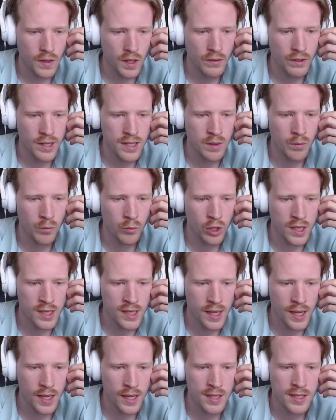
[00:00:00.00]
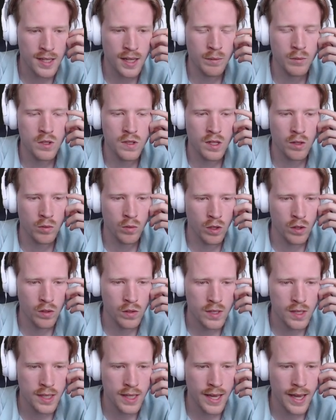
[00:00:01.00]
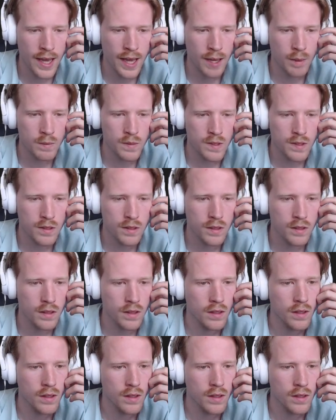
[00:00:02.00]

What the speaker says: I've got some resets. I'm using rows and gaps.